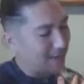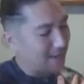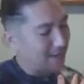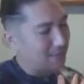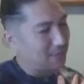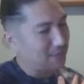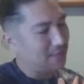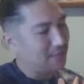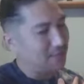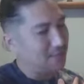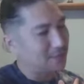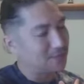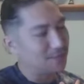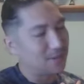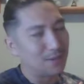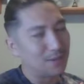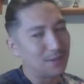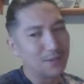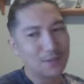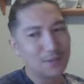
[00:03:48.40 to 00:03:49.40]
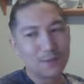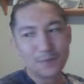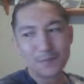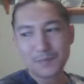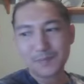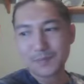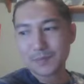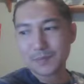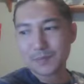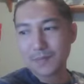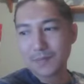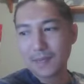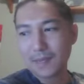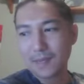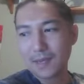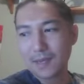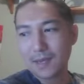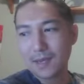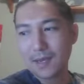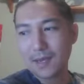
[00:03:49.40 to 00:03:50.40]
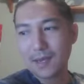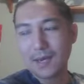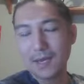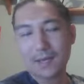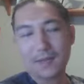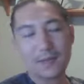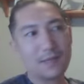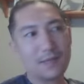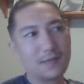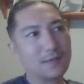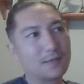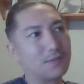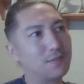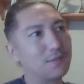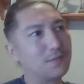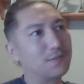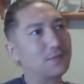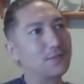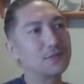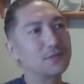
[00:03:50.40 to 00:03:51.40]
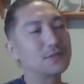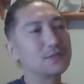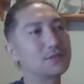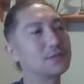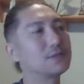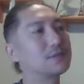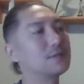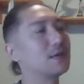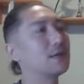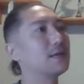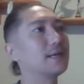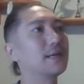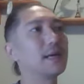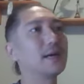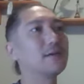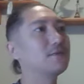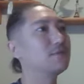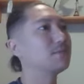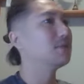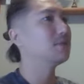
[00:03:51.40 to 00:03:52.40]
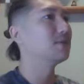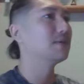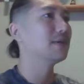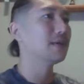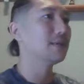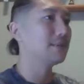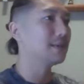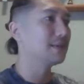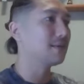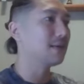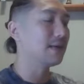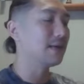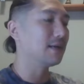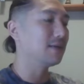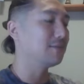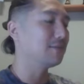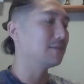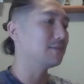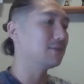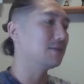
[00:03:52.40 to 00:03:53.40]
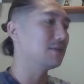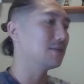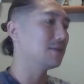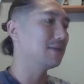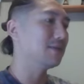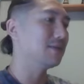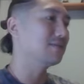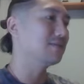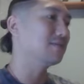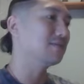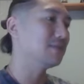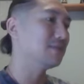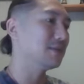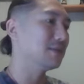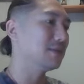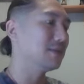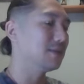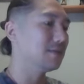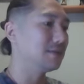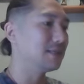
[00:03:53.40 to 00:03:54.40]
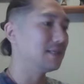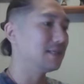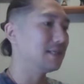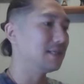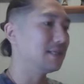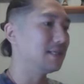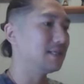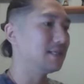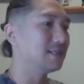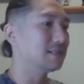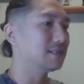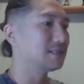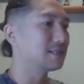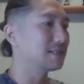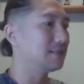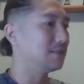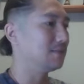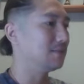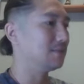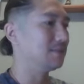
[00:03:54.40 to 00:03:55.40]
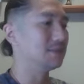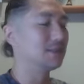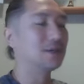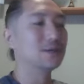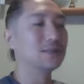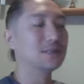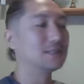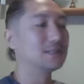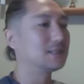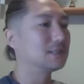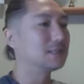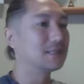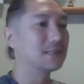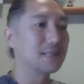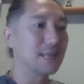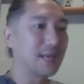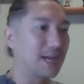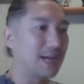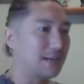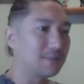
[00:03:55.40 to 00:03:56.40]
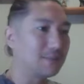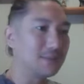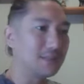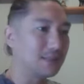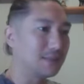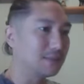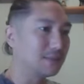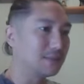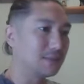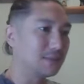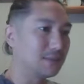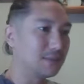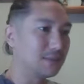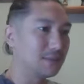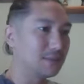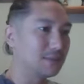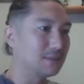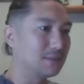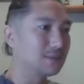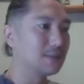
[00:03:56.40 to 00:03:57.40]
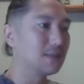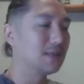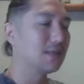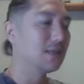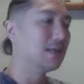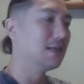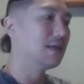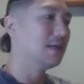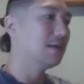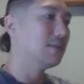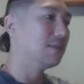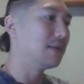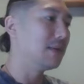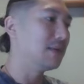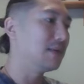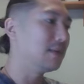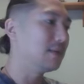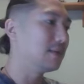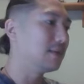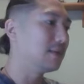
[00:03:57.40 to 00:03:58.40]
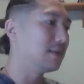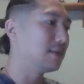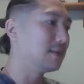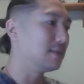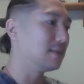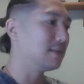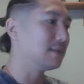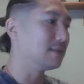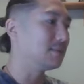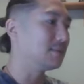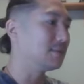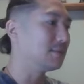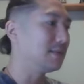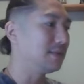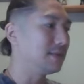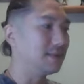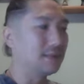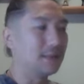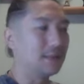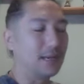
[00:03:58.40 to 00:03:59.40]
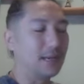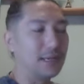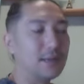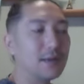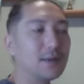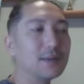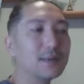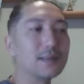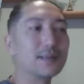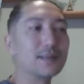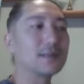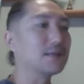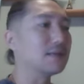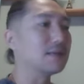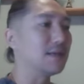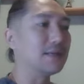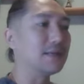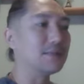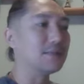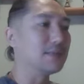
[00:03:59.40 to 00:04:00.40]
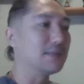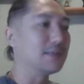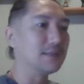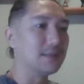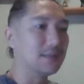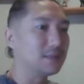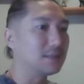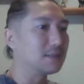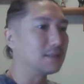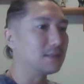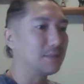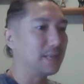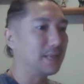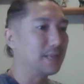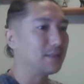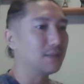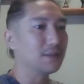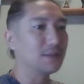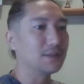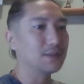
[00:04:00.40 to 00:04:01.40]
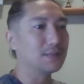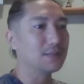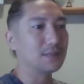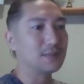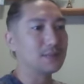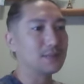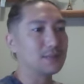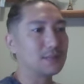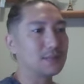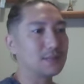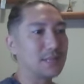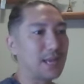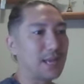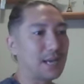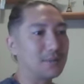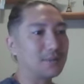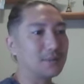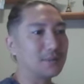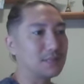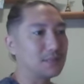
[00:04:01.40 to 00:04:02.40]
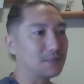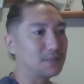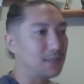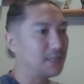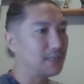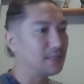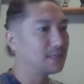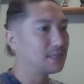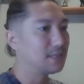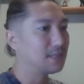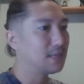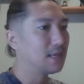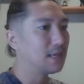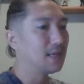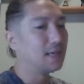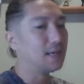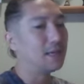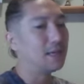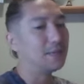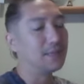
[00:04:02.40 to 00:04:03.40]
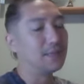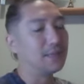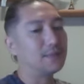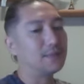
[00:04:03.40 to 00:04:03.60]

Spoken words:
I mean, so I think first starting off programming, right? I've been programming for, over 10 years. It was always just a tab that you used. But I know that there has been the debate whether to use the tab or the space. I mean,